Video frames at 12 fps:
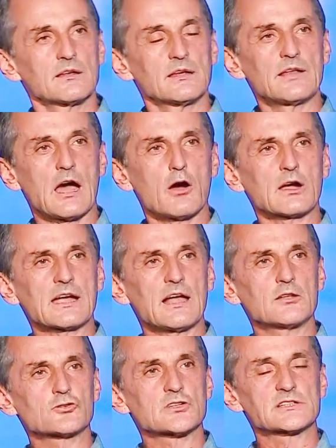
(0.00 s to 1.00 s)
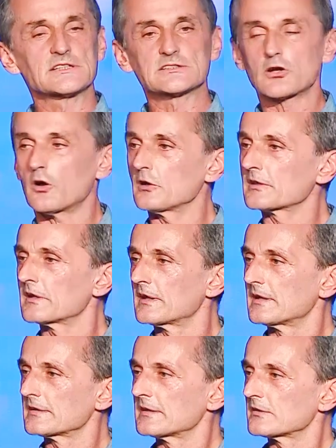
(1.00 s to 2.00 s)
In our cultures, it's called
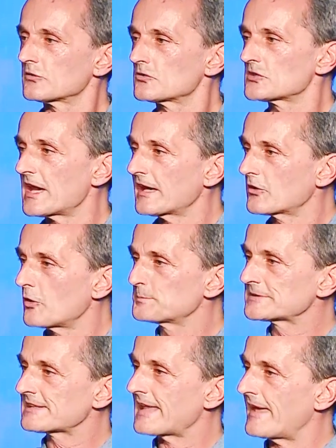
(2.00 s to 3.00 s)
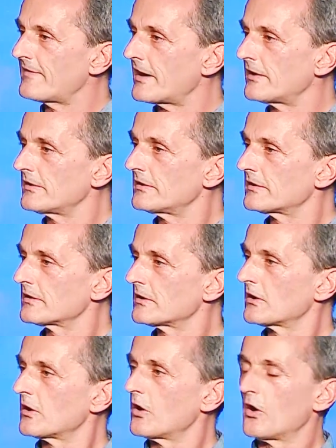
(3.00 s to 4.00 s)
the Jacob's ladder
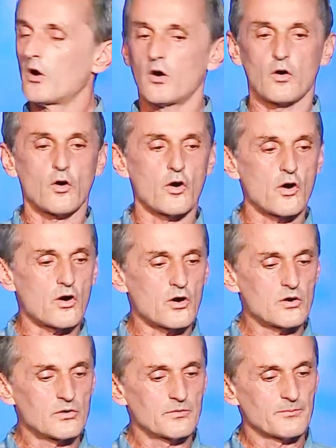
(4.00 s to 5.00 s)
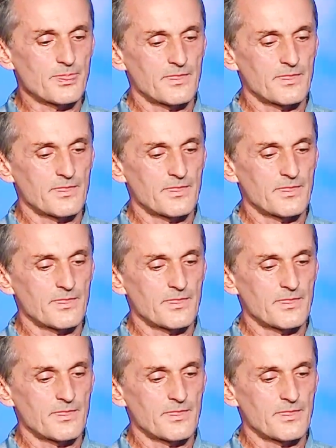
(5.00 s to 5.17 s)
or